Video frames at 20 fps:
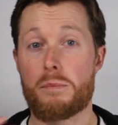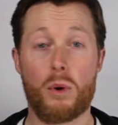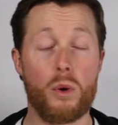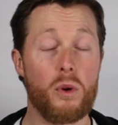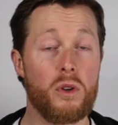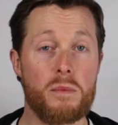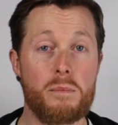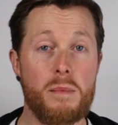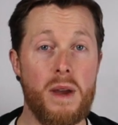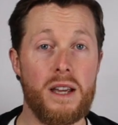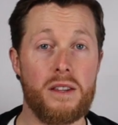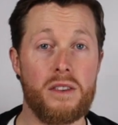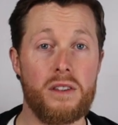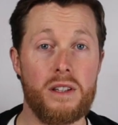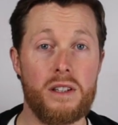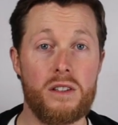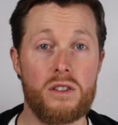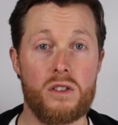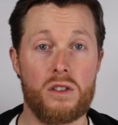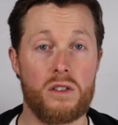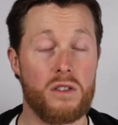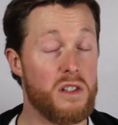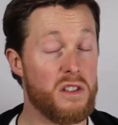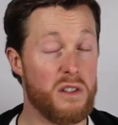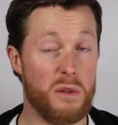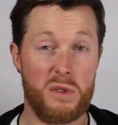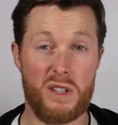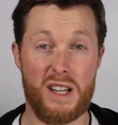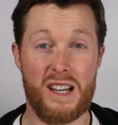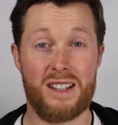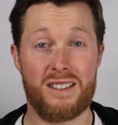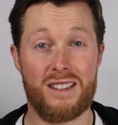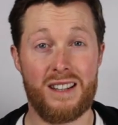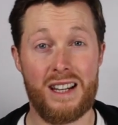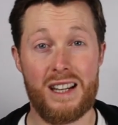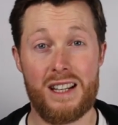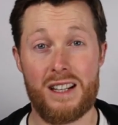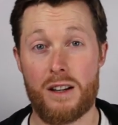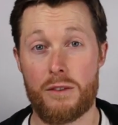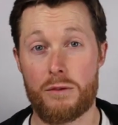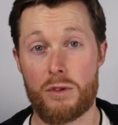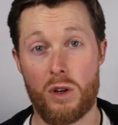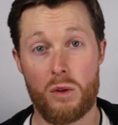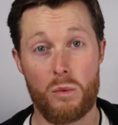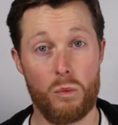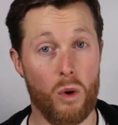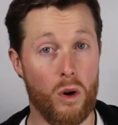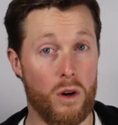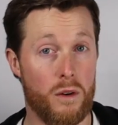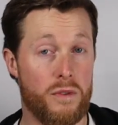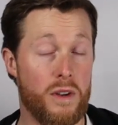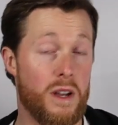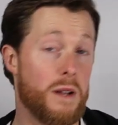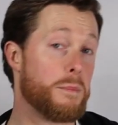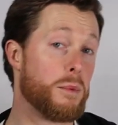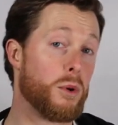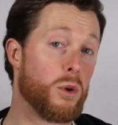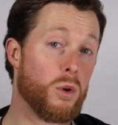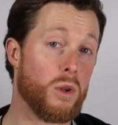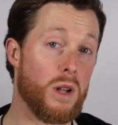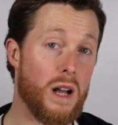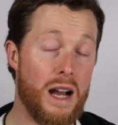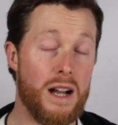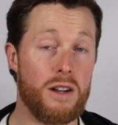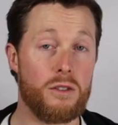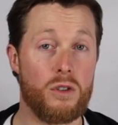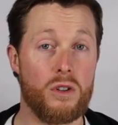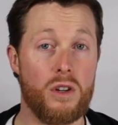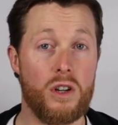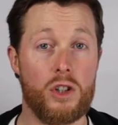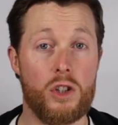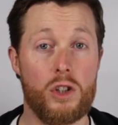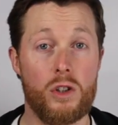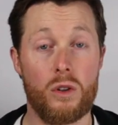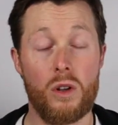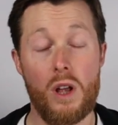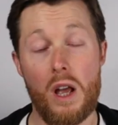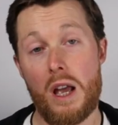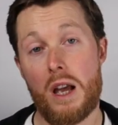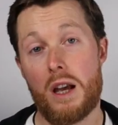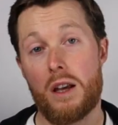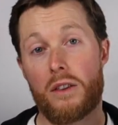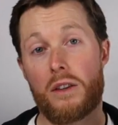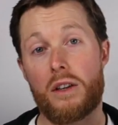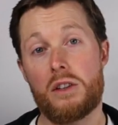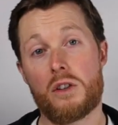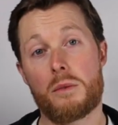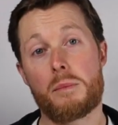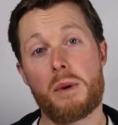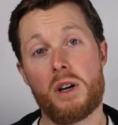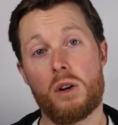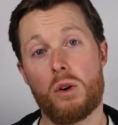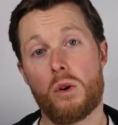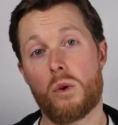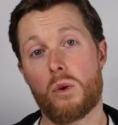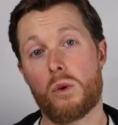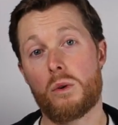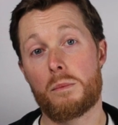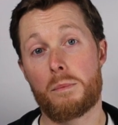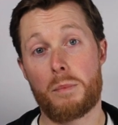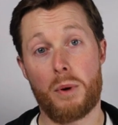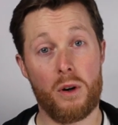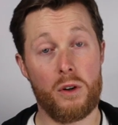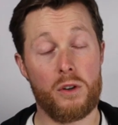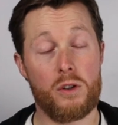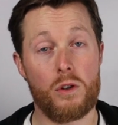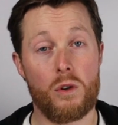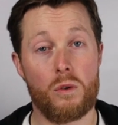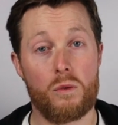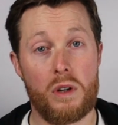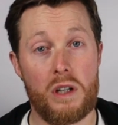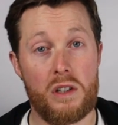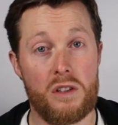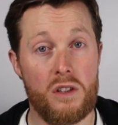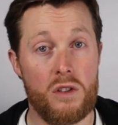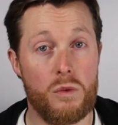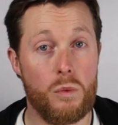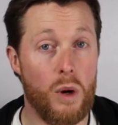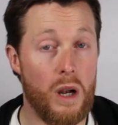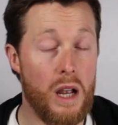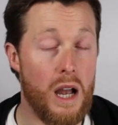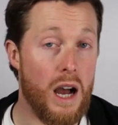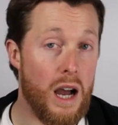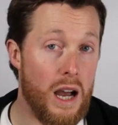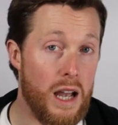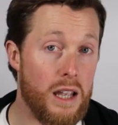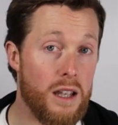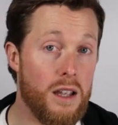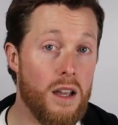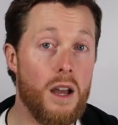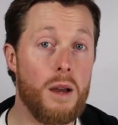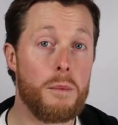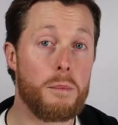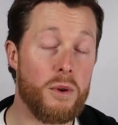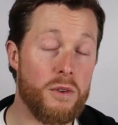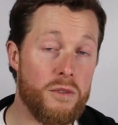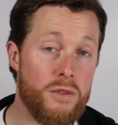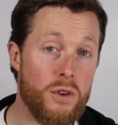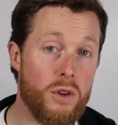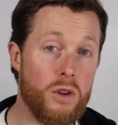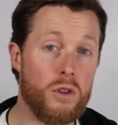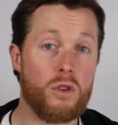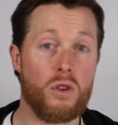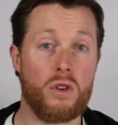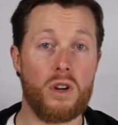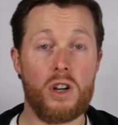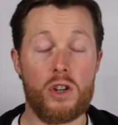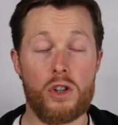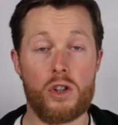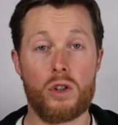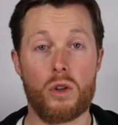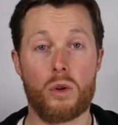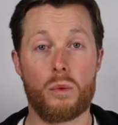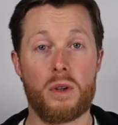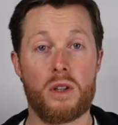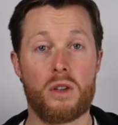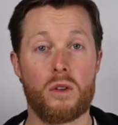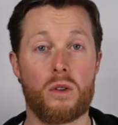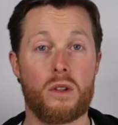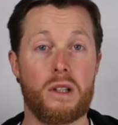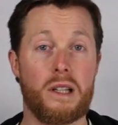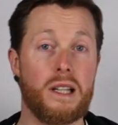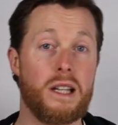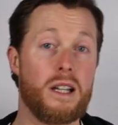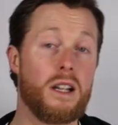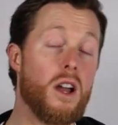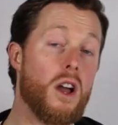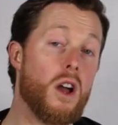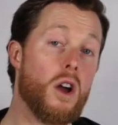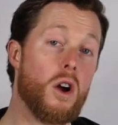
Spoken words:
both methods, since I was 18, I've done water-fed pole and traditional. These are my own personal reasons why I prefer traditional window cleaning